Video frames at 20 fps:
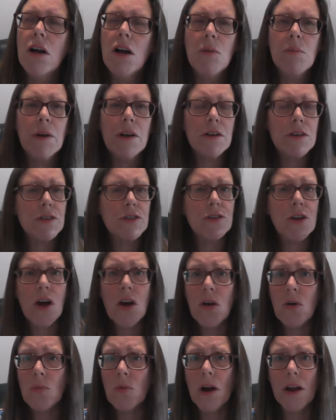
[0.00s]
because no
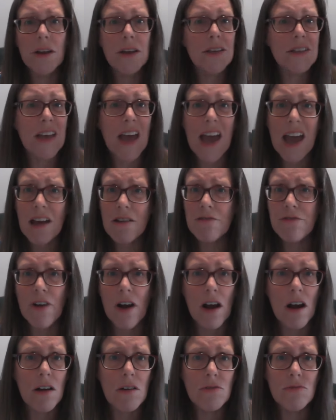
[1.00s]
one is
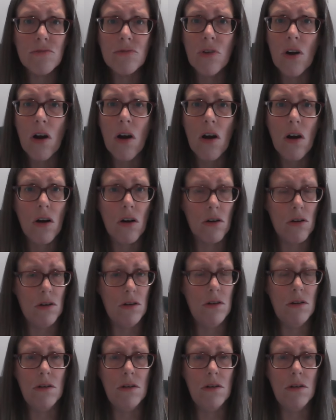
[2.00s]
ever wrong.